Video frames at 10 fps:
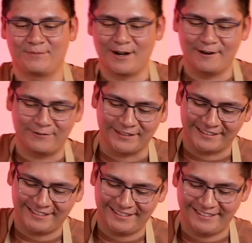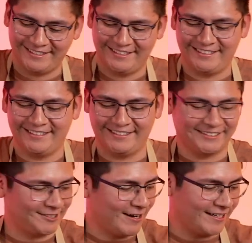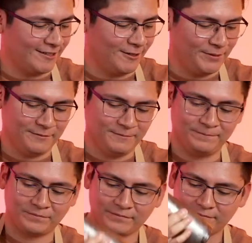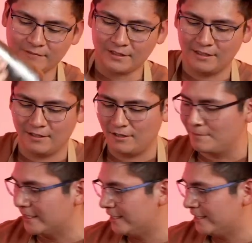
Perfect. Let's crack it open. Oh my